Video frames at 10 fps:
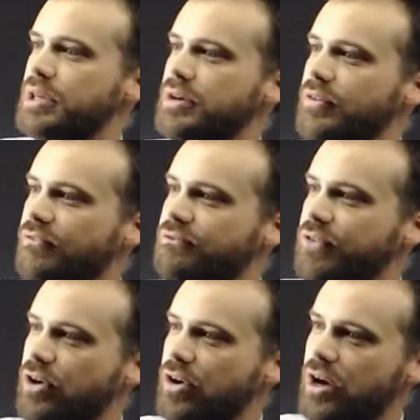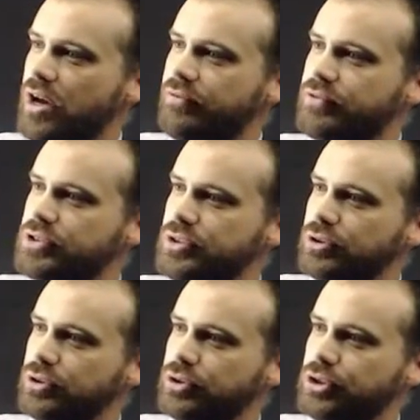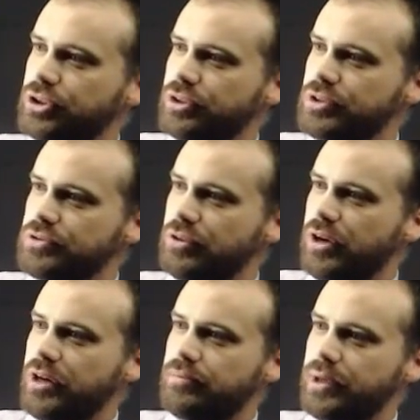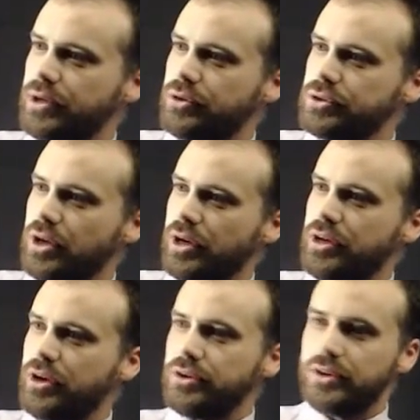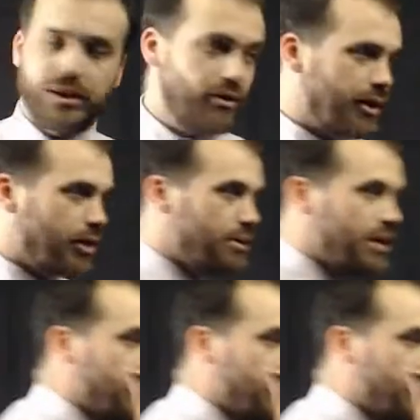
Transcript: be five solutions, right? Because I know that there are going to